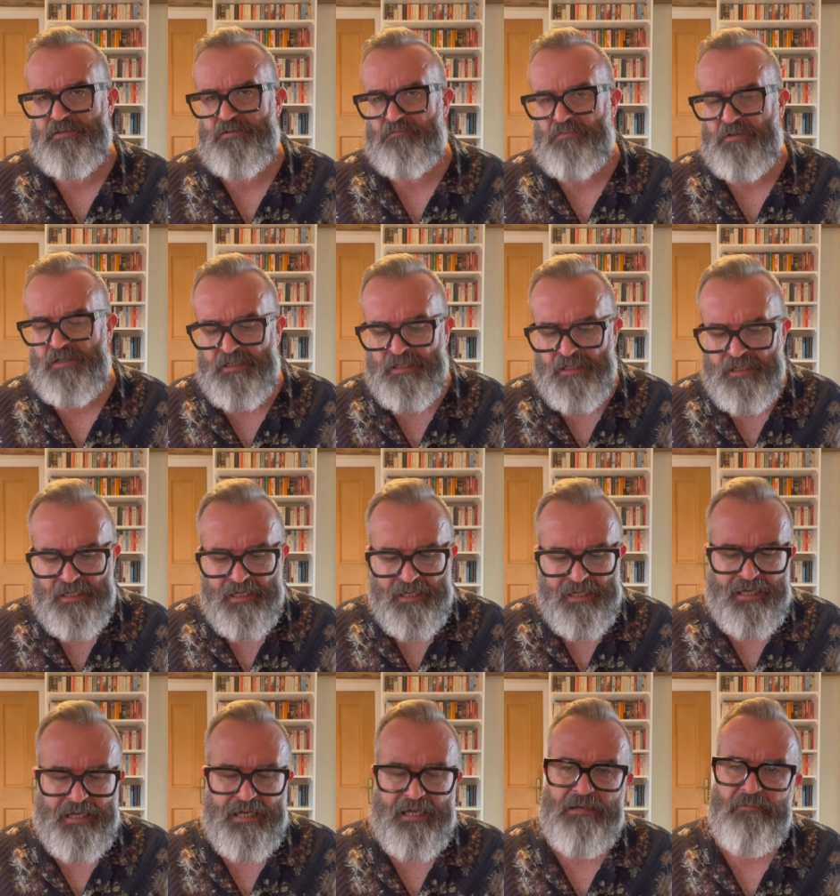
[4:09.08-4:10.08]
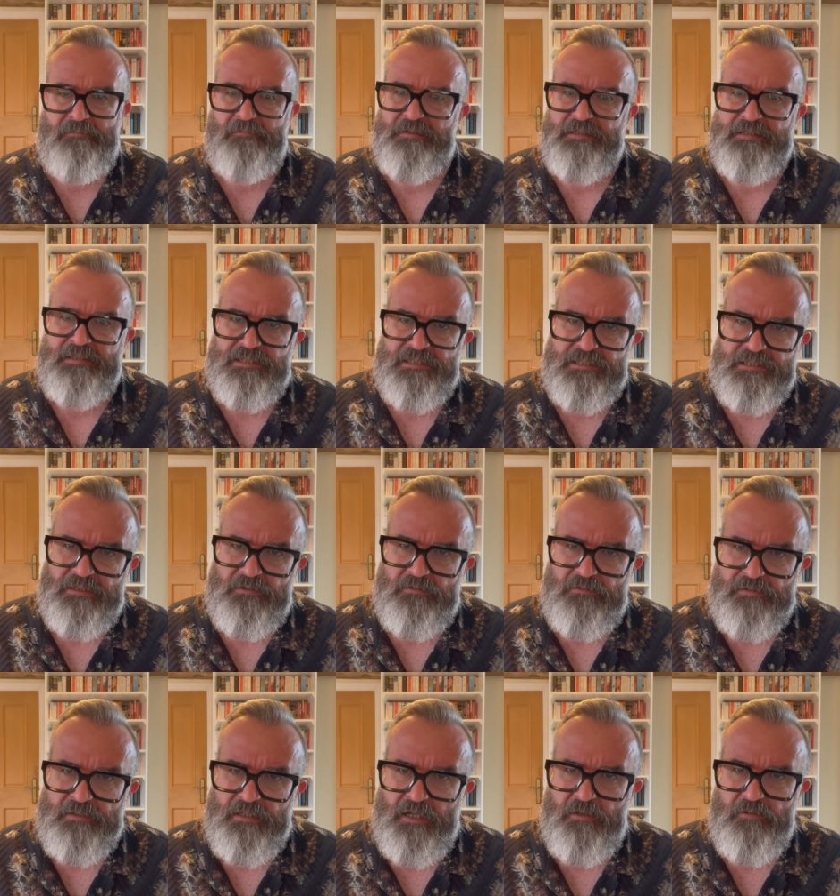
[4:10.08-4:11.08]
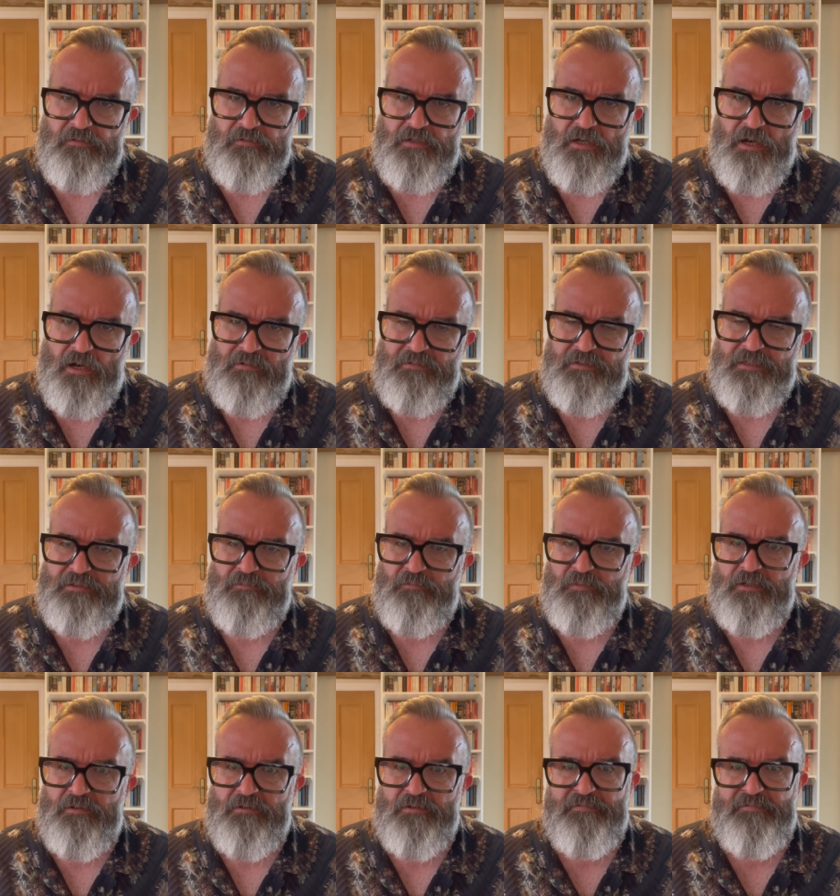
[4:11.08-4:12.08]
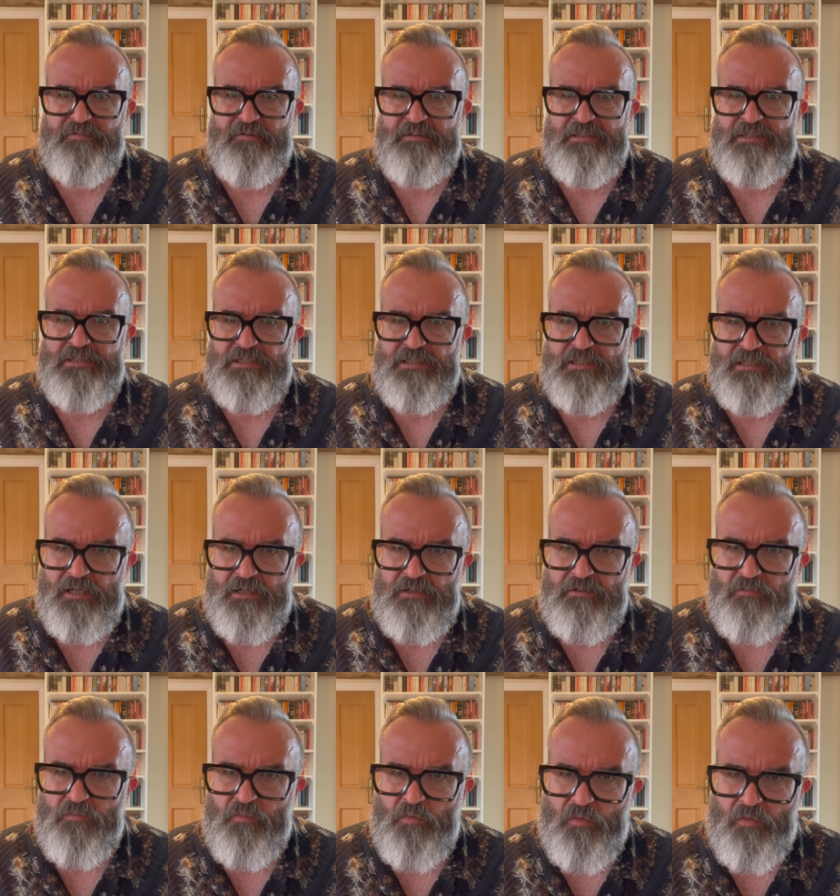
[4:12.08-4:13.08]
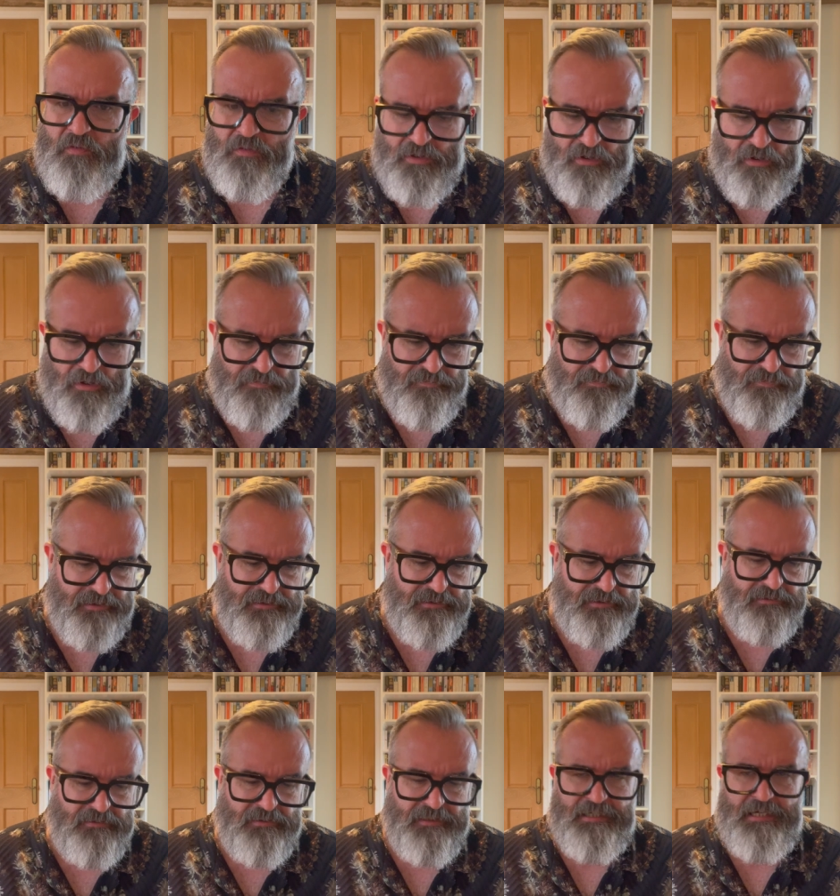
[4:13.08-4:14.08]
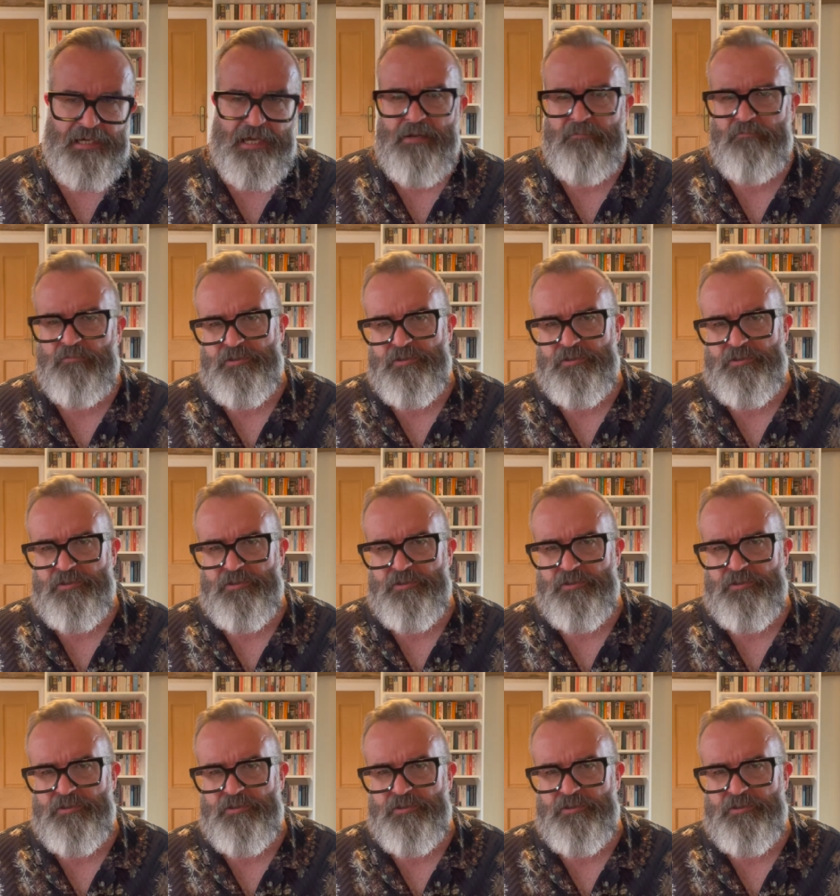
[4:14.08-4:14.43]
a bit, but still no goal. And we got a very slow walk off. The camera